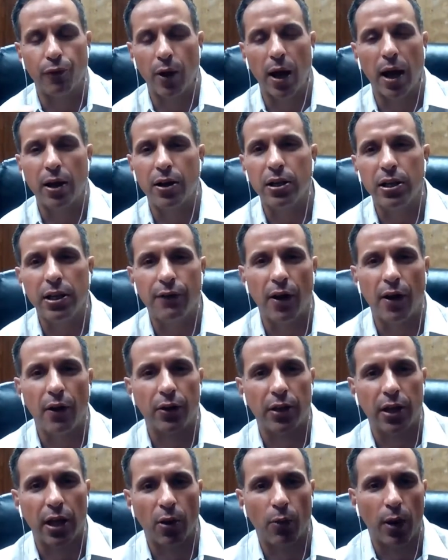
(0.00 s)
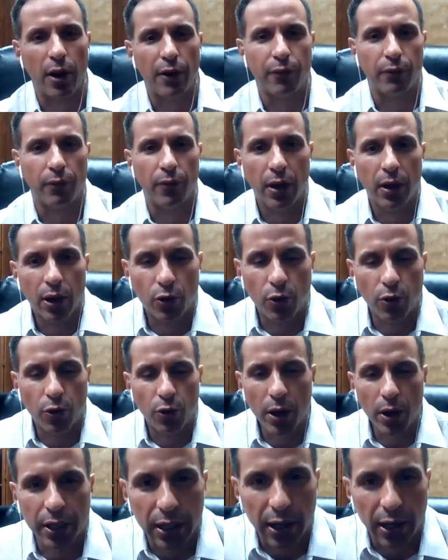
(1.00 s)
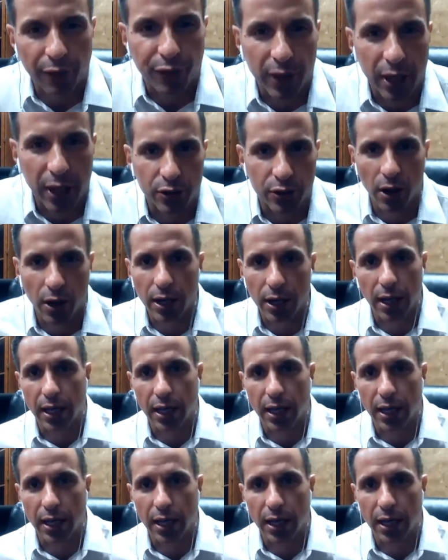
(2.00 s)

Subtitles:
I couldn't give everything away quickly enough for that drug.